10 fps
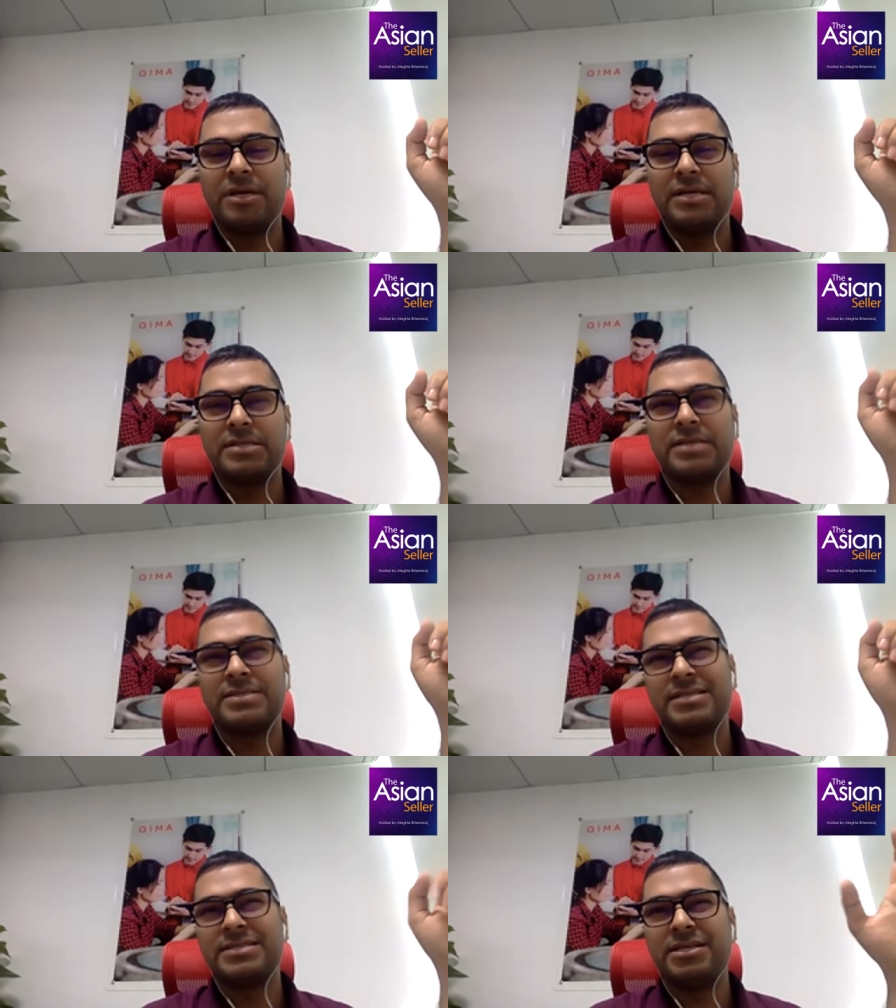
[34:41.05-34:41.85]
is like
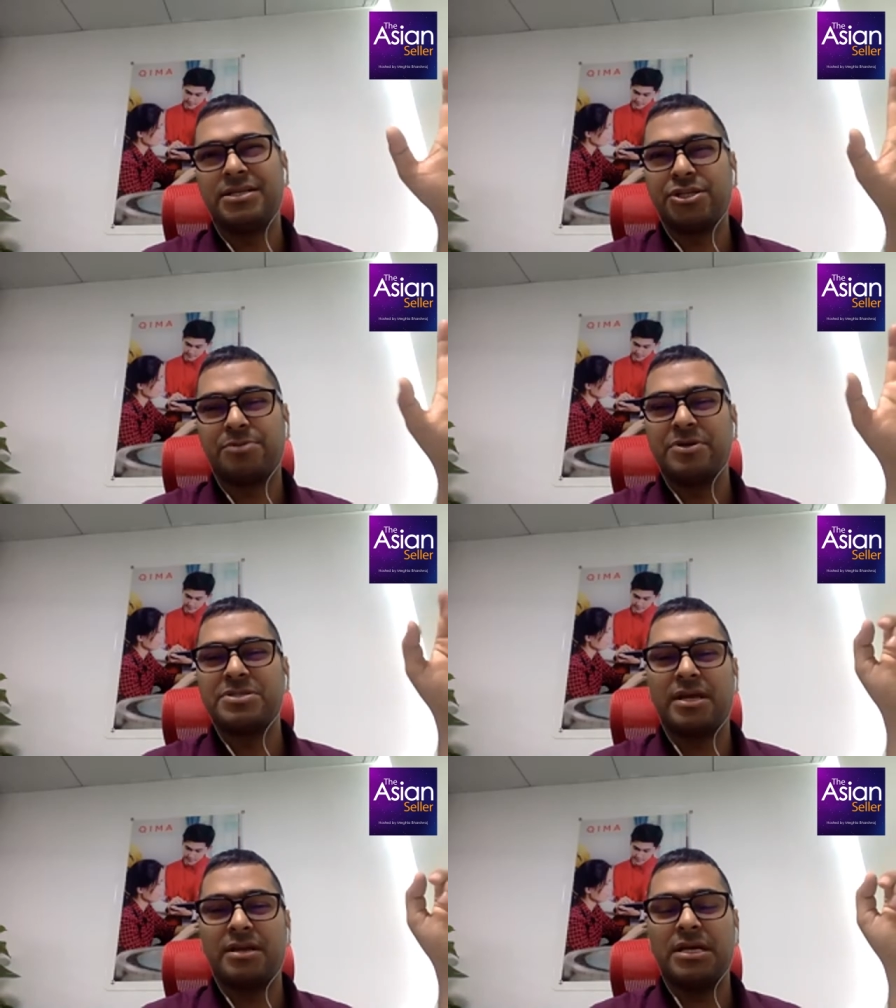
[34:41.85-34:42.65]

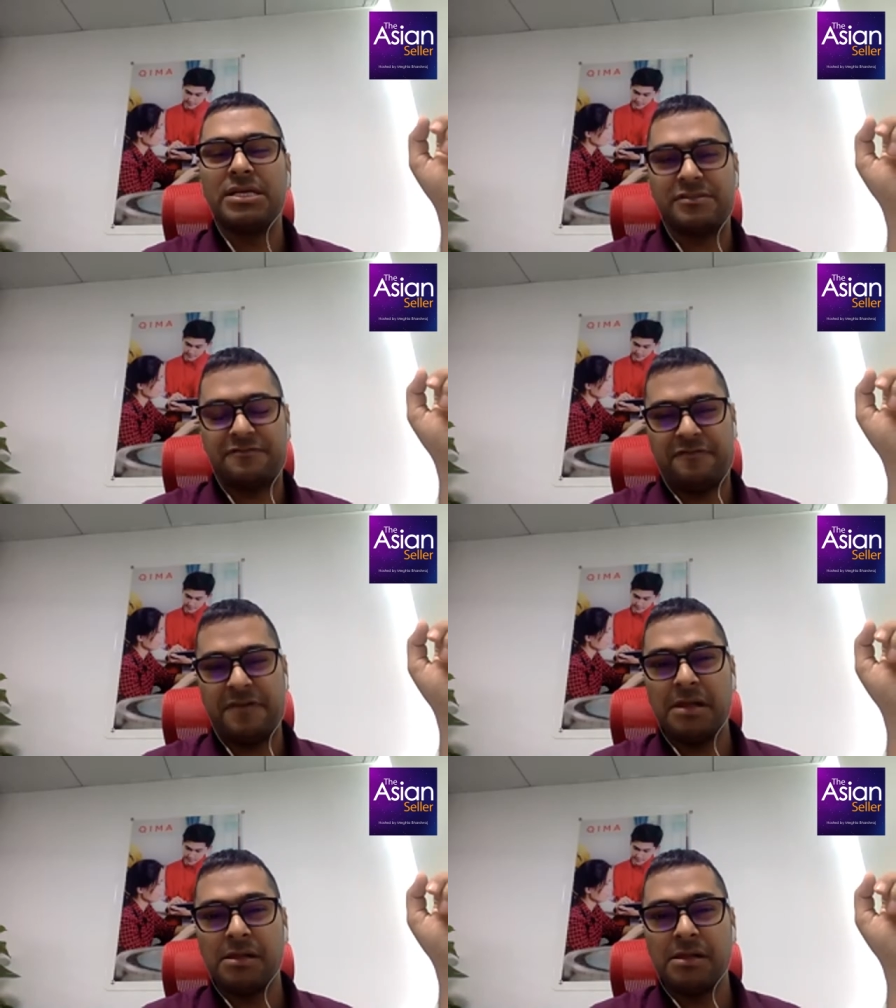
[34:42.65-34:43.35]
60% is fail.